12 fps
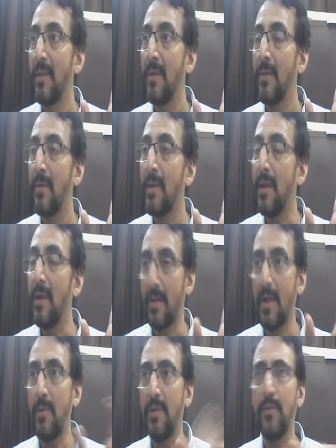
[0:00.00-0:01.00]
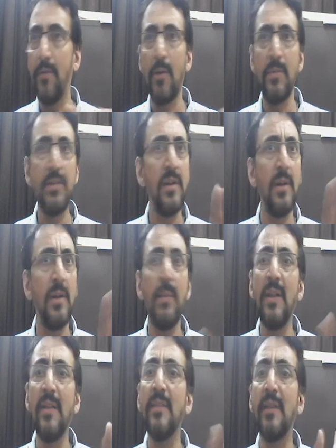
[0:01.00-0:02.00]
Okay, cavity formation and
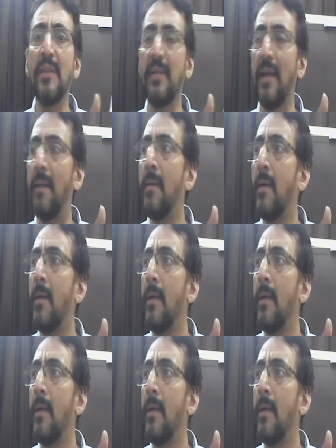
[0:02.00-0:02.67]
many things are there.